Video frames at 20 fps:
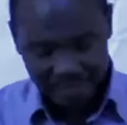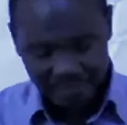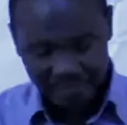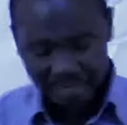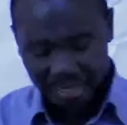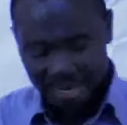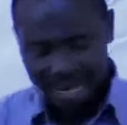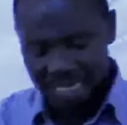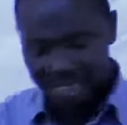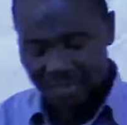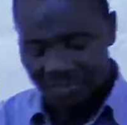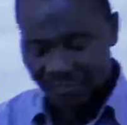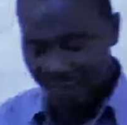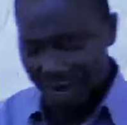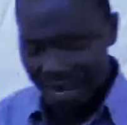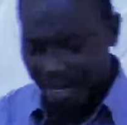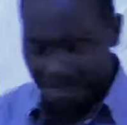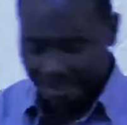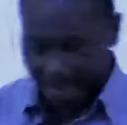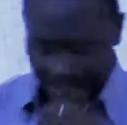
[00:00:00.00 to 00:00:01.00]
The last
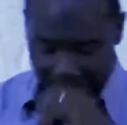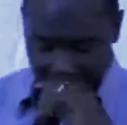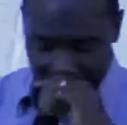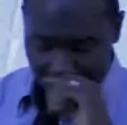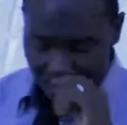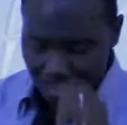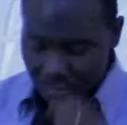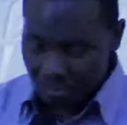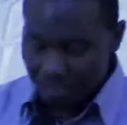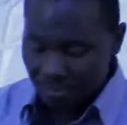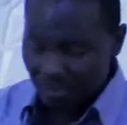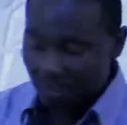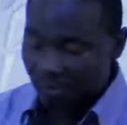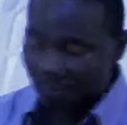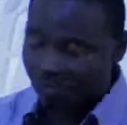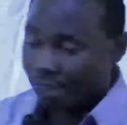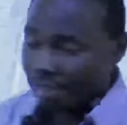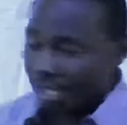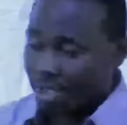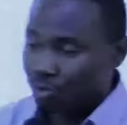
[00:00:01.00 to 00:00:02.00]
Friday
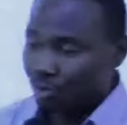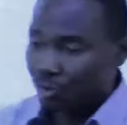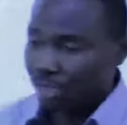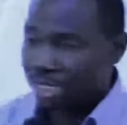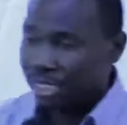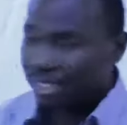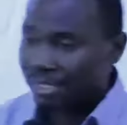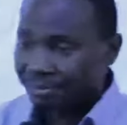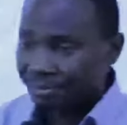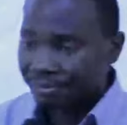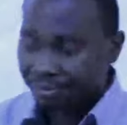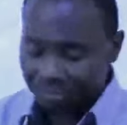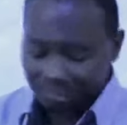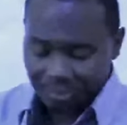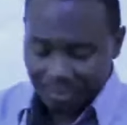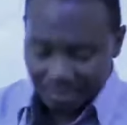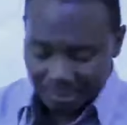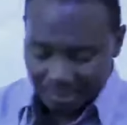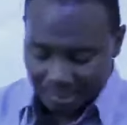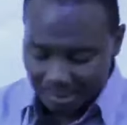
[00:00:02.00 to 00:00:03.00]
of that week,
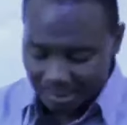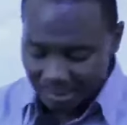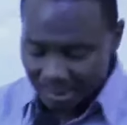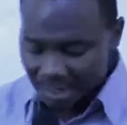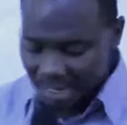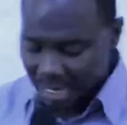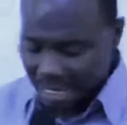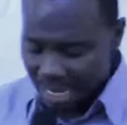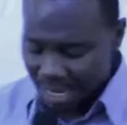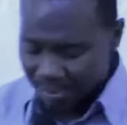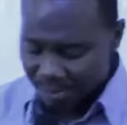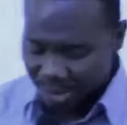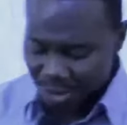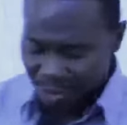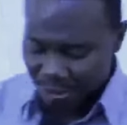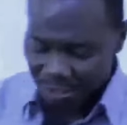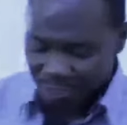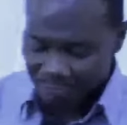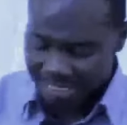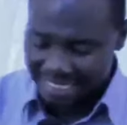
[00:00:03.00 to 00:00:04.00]
I happened
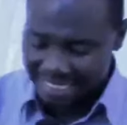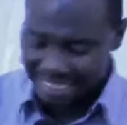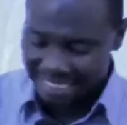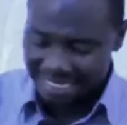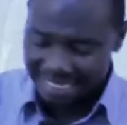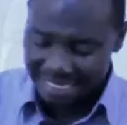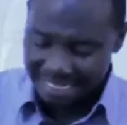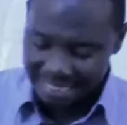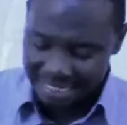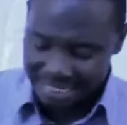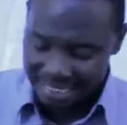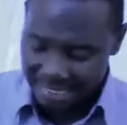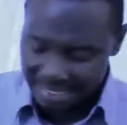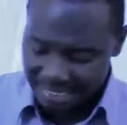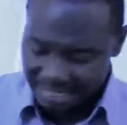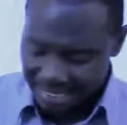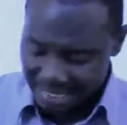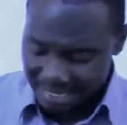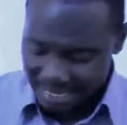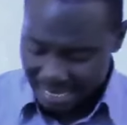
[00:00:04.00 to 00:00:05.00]
to have attended
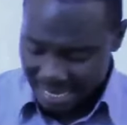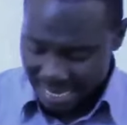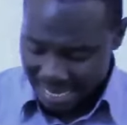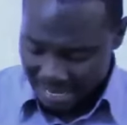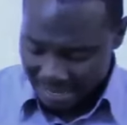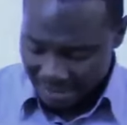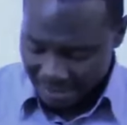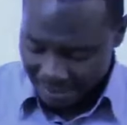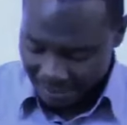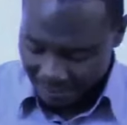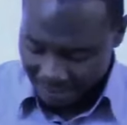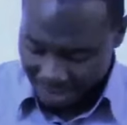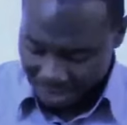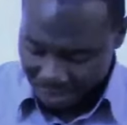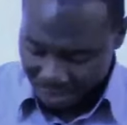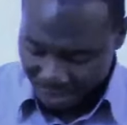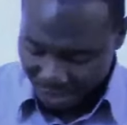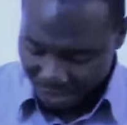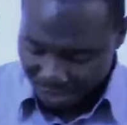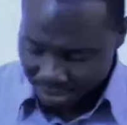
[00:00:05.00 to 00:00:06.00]
that
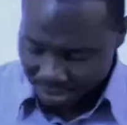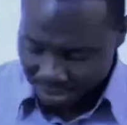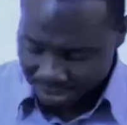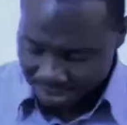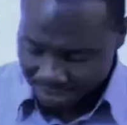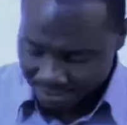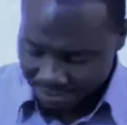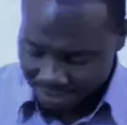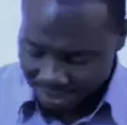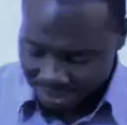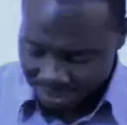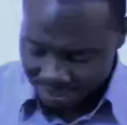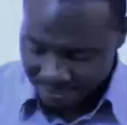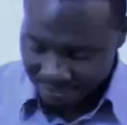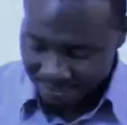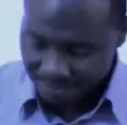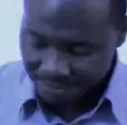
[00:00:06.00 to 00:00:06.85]
mission activity,